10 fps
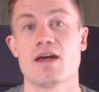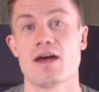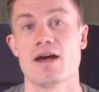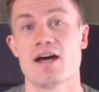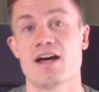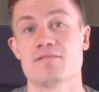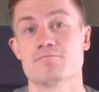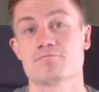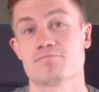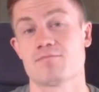
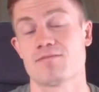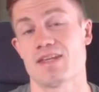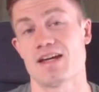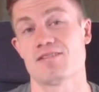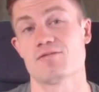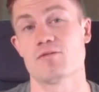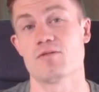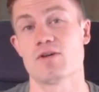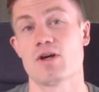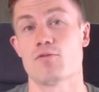
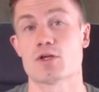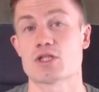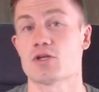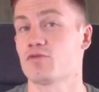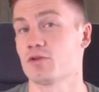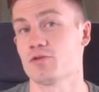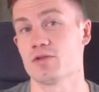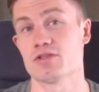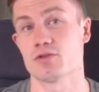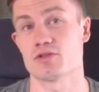watch out for the
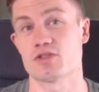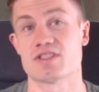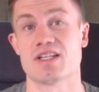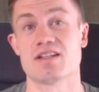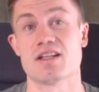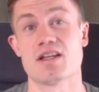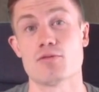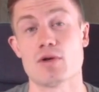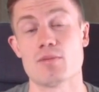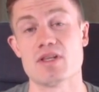resources, and then they
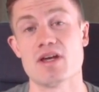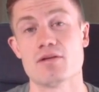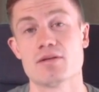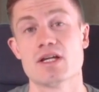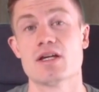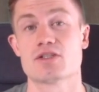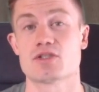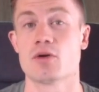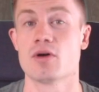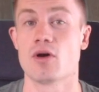will be there.
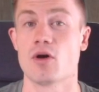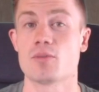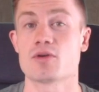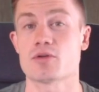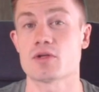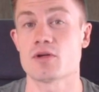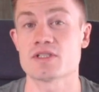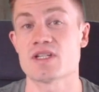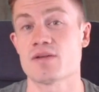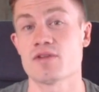So hope you could
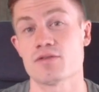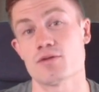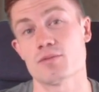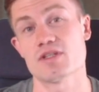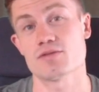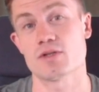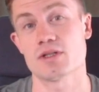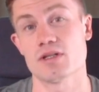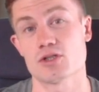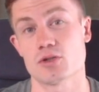learn something from this
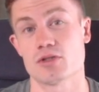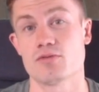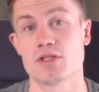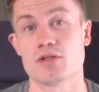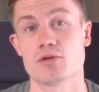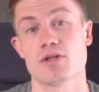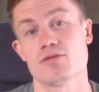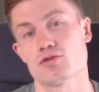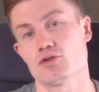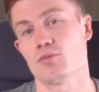one. Enjoy the video.
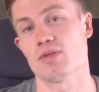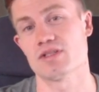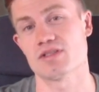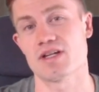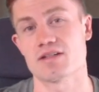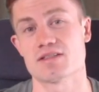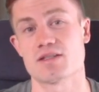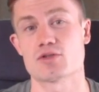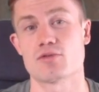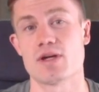If so, please like and
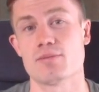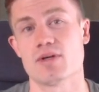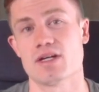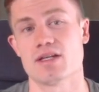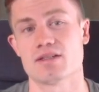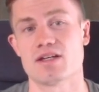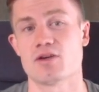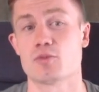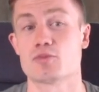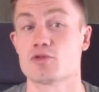subscribe, and I
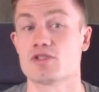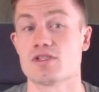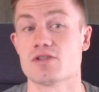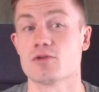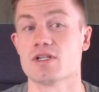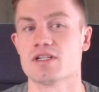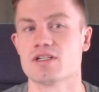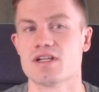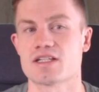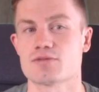hope to see you in
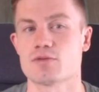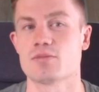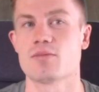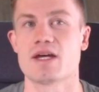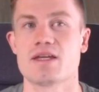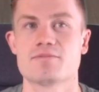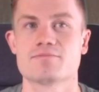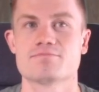the next one. Bye.